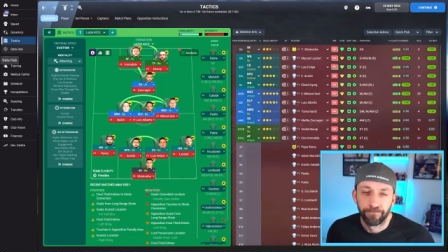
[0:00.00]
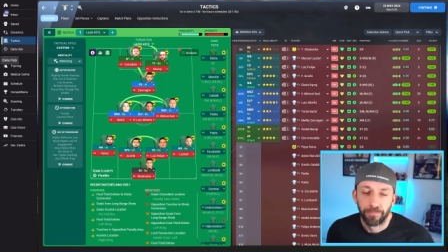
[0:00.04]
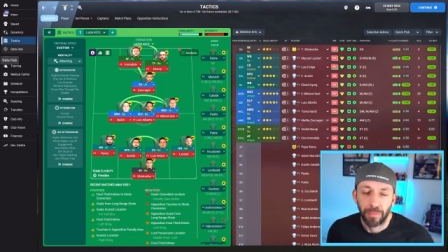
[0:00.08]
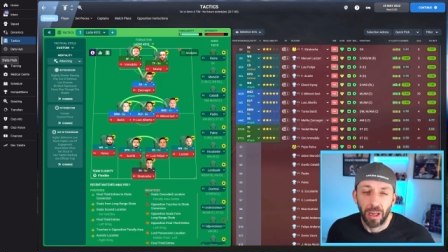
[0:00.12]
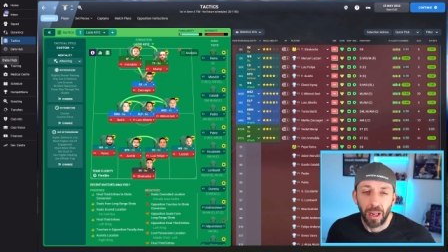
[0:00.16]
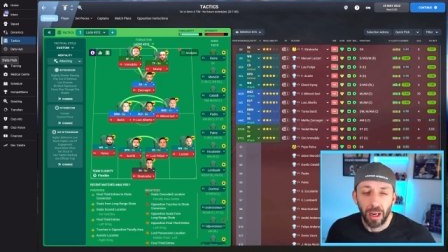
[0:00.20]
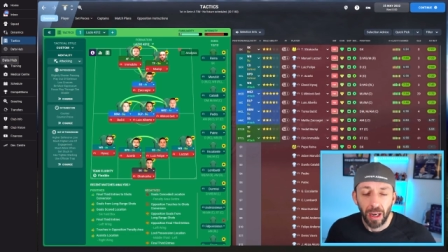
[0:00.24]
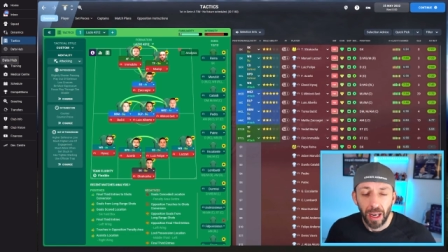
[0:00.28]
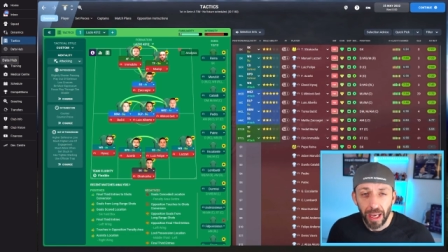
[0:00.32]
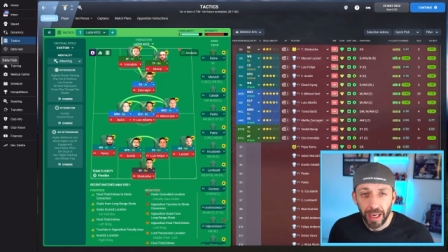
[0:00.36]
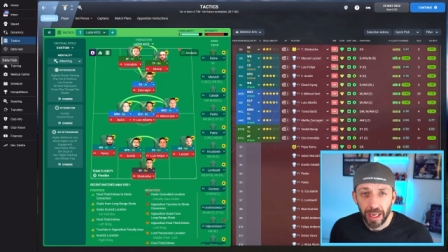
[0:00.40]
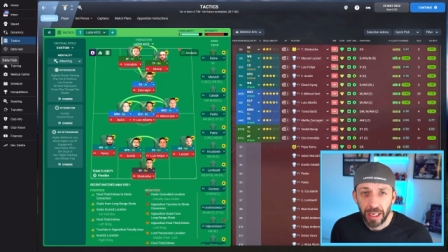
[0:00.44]

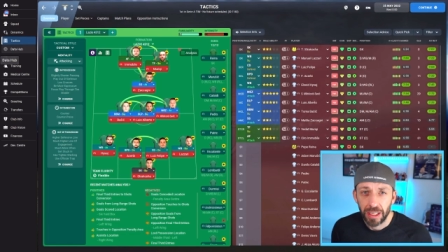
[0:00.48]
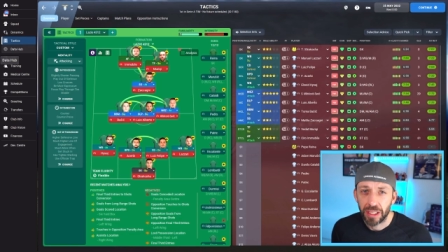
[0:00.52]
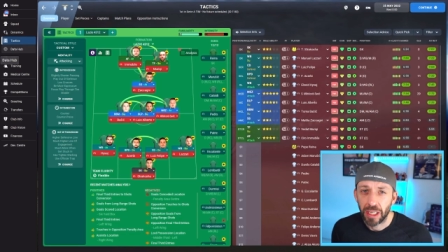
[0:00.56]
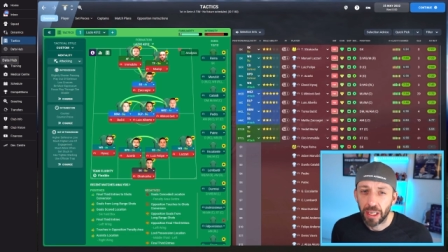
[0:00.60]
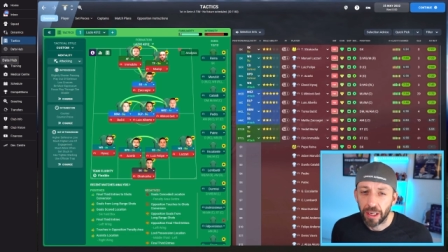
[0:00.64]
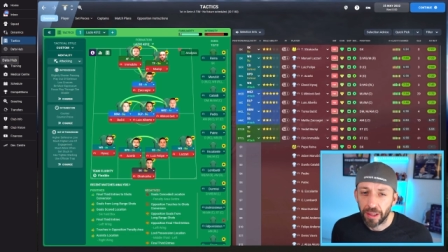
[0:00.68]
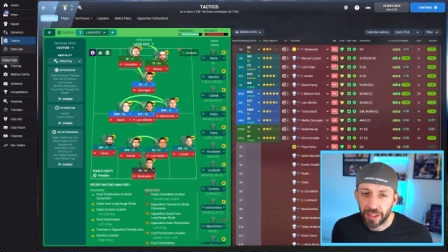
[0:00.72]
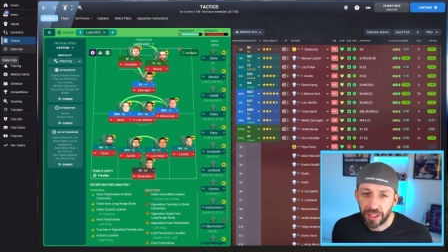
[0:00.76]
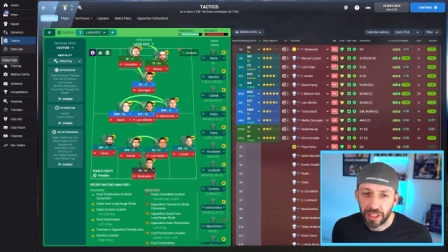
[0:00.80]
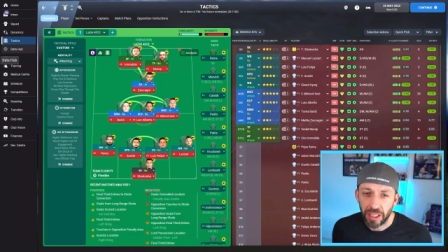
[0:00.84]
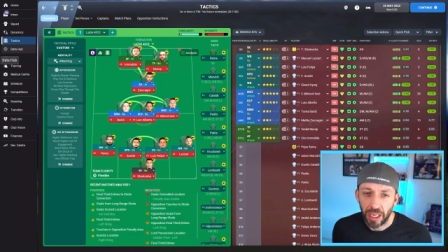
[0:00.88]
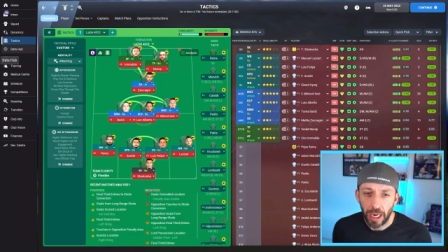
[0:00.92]
Like I said at
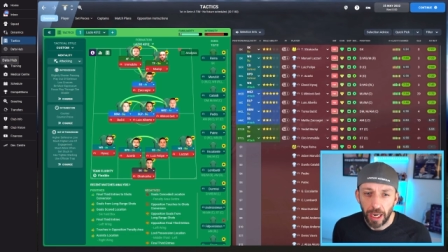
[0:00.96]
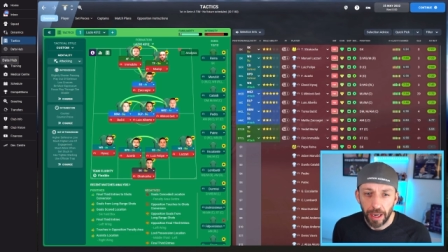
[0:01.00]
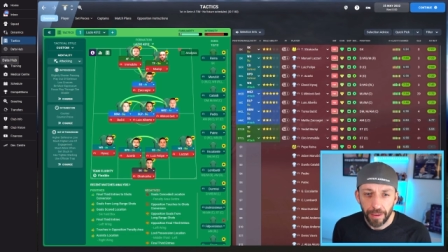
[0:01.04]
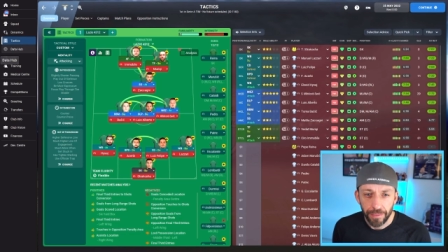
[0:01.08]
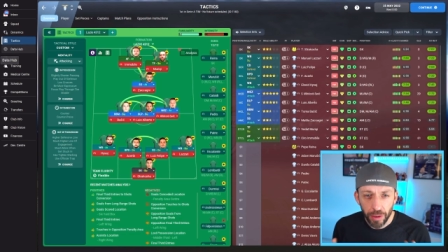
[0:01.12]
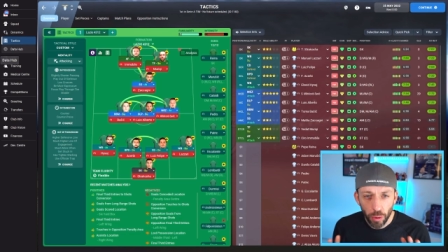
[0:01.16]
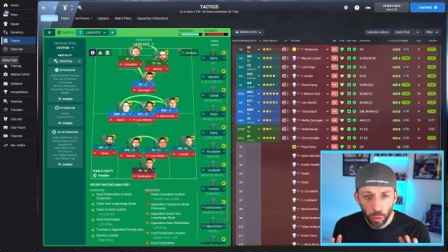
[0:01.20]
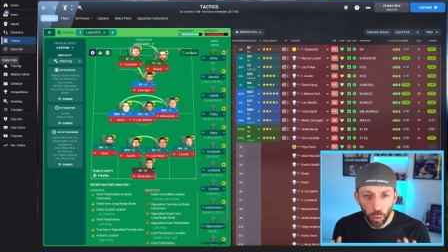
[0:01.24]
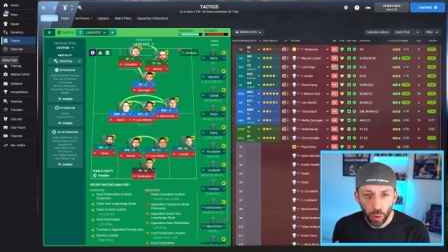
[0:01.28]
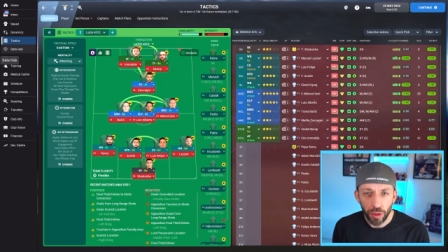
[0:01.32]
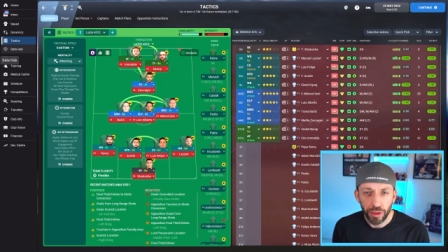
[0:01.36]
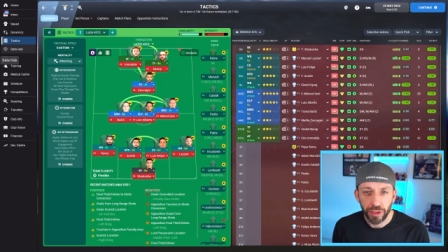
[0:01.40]
the start, if
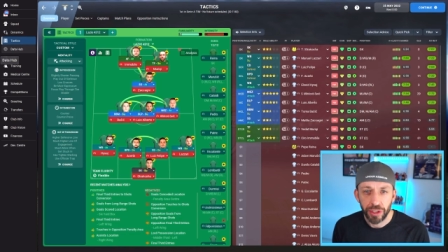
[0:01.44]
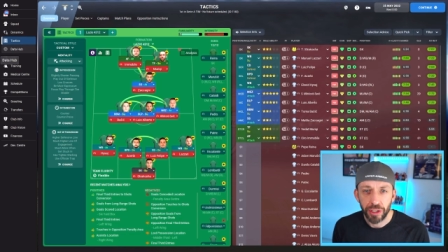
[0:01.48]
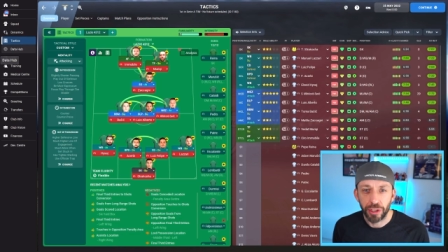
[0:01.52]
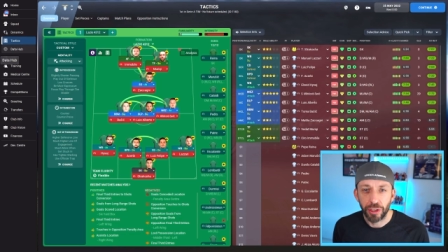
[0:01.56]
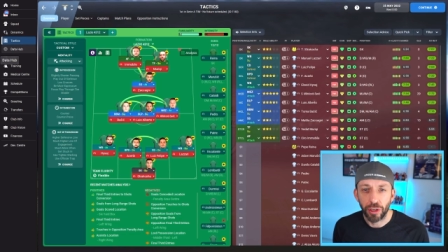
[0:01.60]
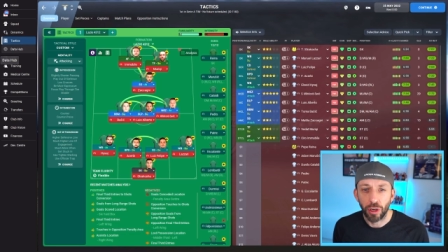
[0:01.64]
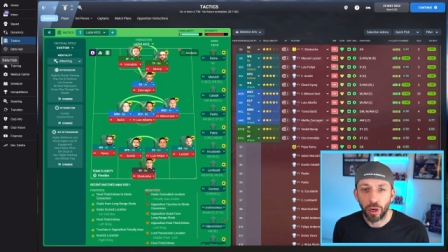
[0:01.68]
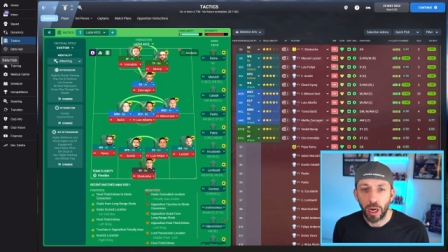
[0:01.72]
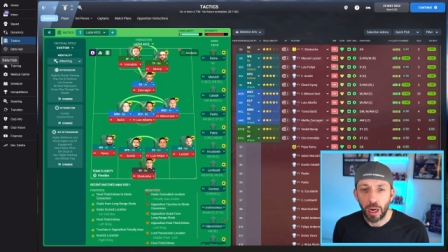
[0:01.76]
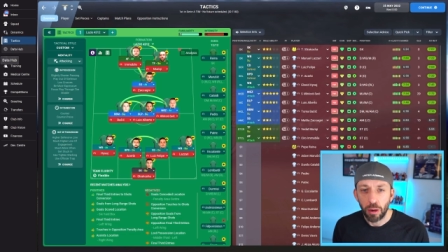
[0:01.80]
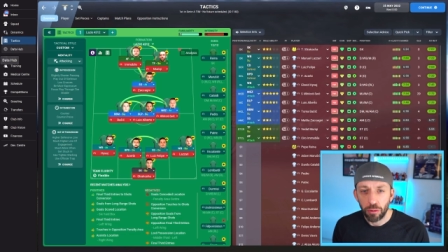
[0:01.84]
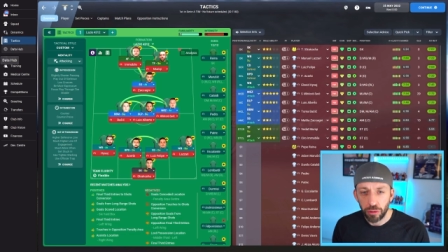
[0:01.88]
you want to
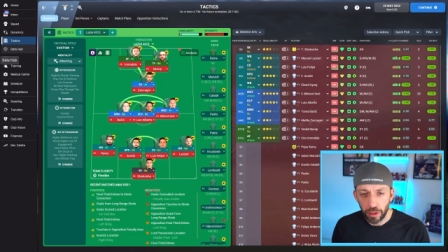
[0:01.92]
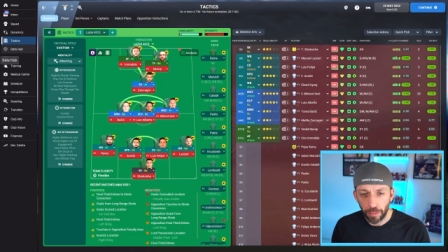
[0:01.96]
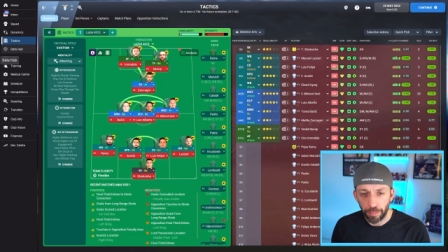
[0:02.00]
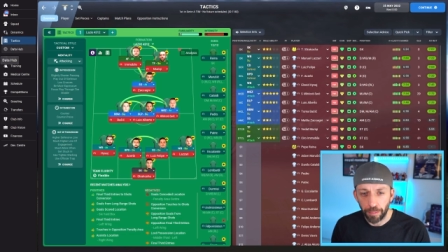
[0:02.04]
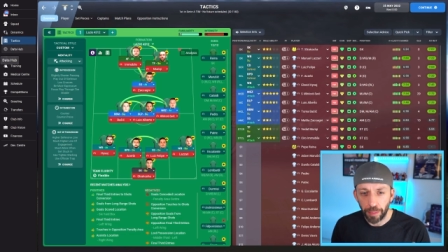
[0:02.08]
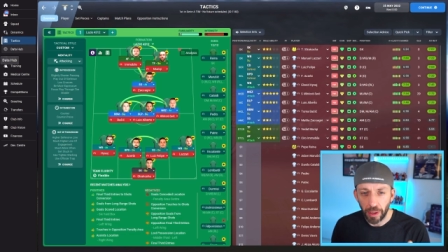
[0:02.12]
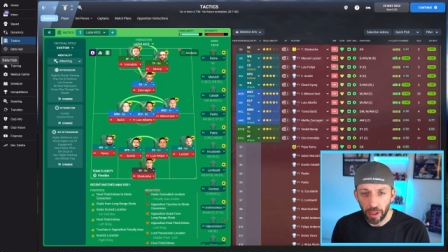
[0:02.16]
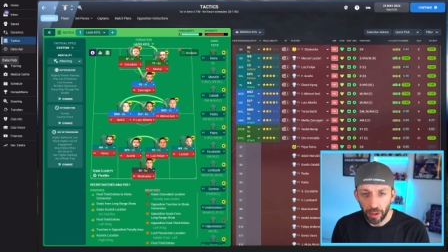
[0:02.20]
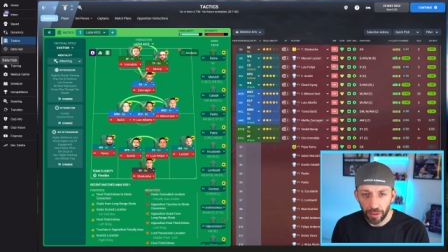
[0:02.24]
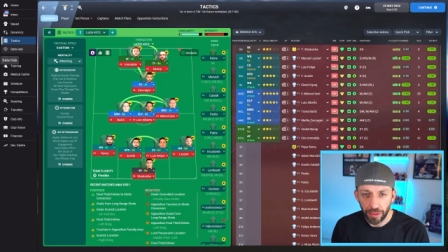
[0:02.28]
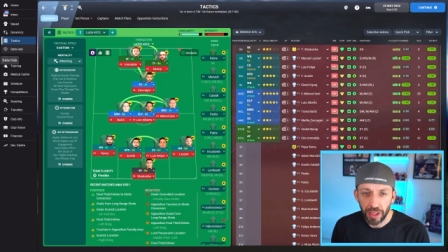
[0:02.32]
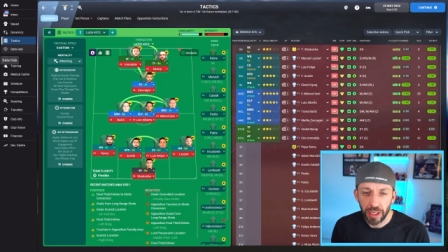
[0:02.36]
know how to
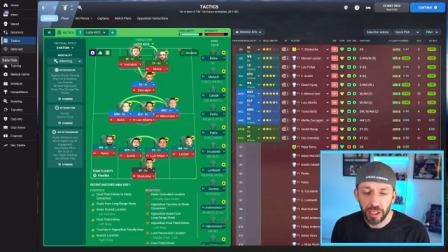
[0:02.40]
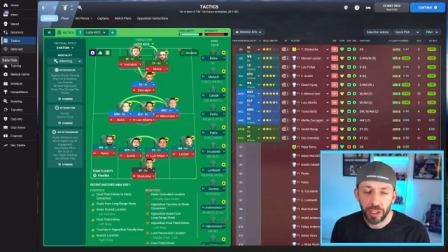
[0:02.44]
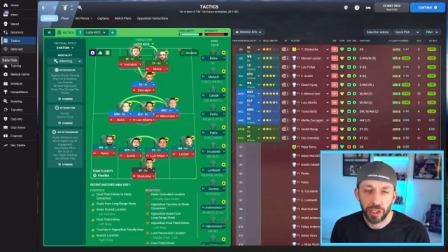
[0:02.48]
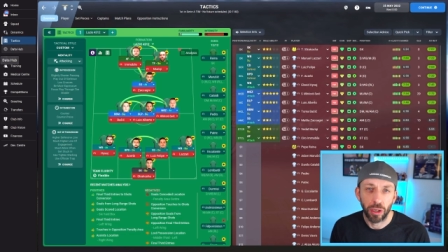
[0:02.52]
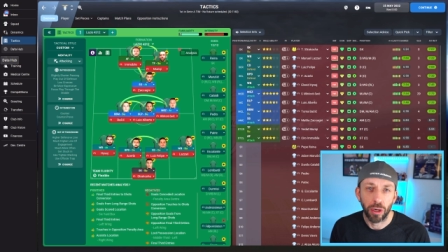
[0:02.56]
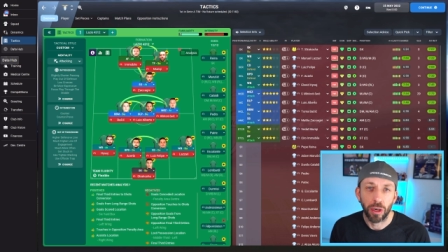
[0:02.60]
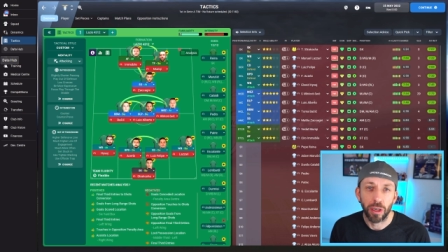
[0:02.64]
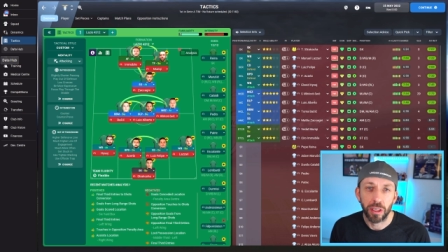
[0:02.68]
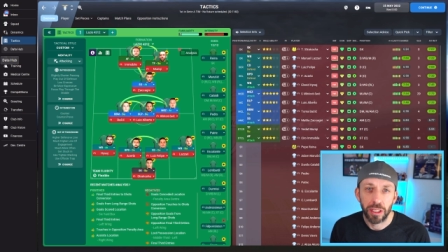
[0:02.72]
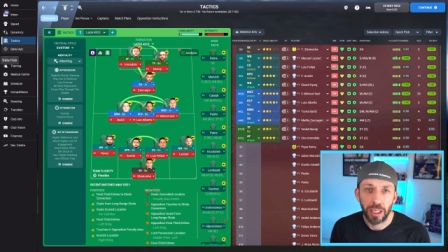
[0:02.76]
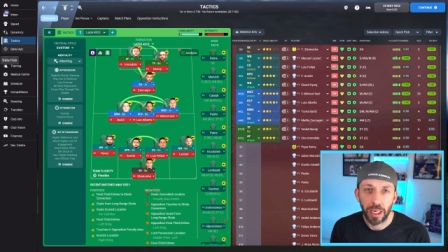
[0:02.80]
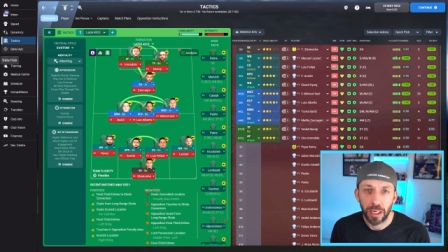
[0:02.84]
build this
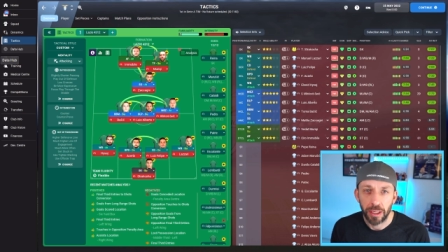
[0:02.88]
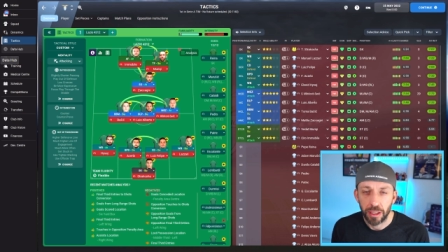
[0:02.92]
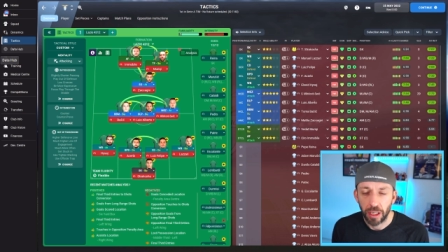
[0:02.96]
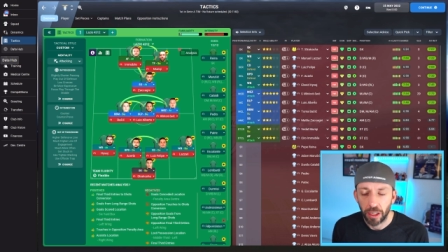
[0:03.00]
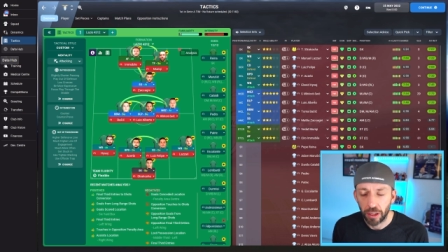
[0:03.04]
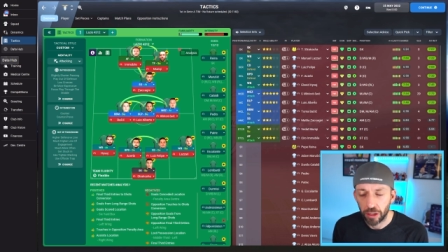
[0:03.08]
sort of tactic,